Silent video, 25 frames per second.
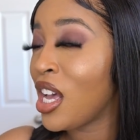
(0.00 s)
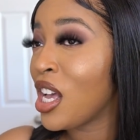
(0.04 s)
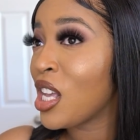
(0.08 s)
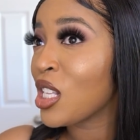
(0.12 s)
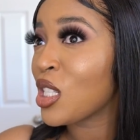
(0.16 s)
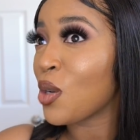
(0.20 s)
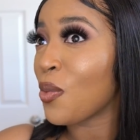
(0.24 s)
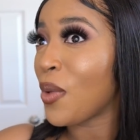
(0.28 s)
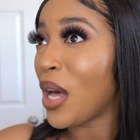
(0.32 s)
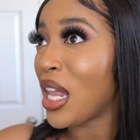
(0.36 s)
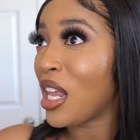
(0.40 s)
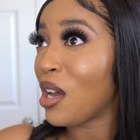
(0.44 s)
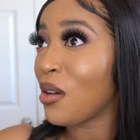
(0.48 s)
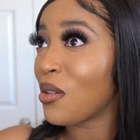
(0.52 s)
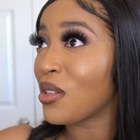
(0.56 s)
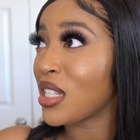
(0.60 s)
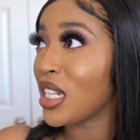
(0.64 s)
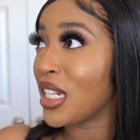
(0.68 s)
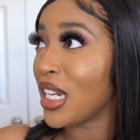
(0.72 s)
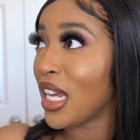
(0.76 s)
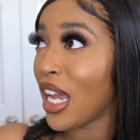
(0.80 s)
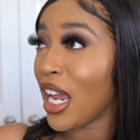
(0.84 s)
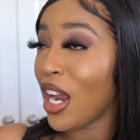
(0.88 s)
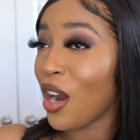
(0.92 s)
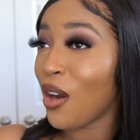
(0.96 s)
So while I was
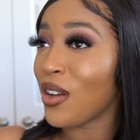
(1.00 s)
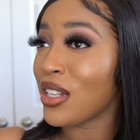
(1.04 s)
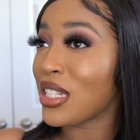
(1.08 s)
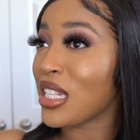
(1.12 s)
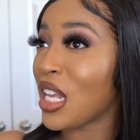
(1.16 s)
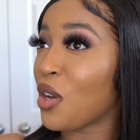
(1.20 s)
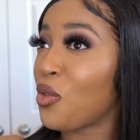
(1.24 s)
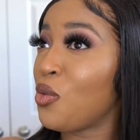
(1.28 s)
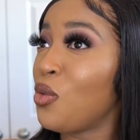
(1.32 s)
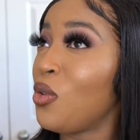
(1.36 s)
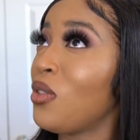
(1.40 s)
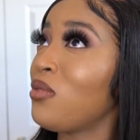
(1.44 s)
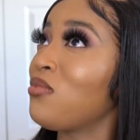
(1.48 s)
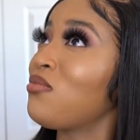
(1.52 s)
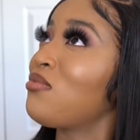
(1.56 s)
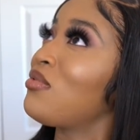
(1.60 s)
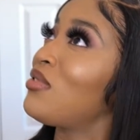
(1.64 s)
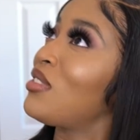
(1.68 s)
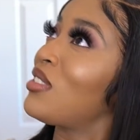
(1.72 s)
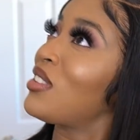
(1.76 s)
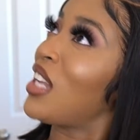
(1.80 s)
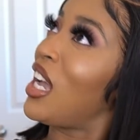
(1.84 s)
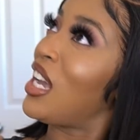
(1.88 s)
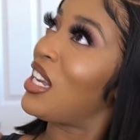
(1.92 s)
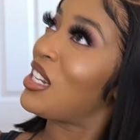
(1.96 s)
in the air, I was like, oh,
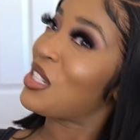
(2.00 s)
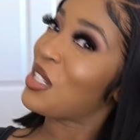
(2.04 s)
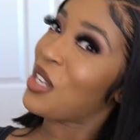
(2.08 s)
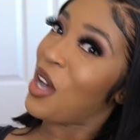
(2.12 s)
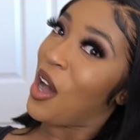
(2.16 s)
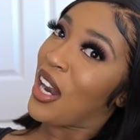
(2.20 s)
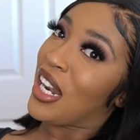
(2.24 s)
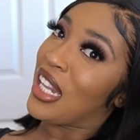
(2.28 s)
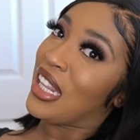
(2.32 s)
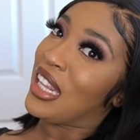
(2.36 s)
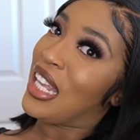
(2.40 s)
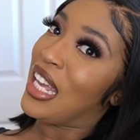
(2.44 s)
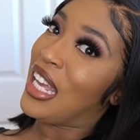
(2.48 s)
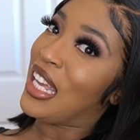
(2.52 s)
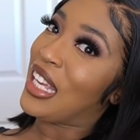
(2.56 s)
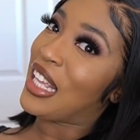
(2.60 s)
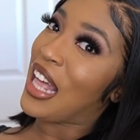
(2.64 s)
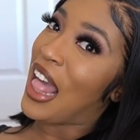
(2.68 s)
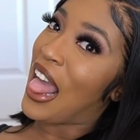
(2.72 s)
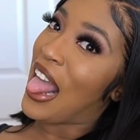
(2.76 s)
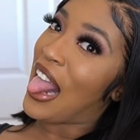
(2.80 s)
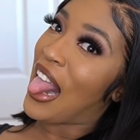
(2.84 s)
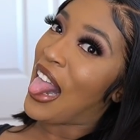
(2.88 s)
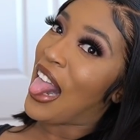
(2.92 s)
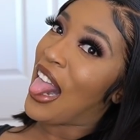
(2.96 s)
I just caught a
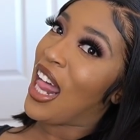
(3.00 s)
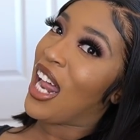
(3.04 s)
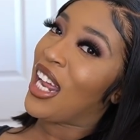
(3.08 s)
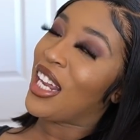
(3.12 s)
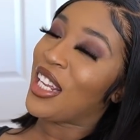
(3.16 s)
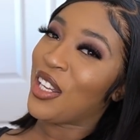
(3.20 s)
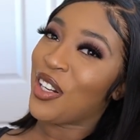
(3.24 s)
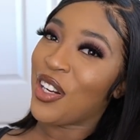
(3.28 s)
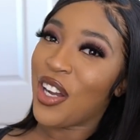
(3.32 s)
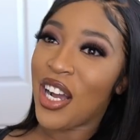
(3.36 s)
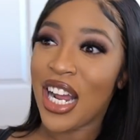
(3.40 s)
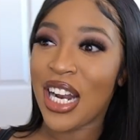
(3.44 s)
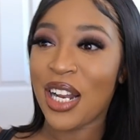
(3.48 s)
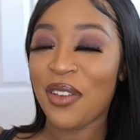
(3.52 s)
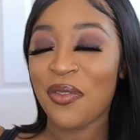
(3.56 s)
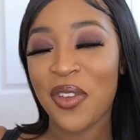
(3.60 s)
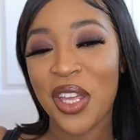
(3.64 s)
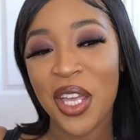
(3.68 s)
leg, you know what I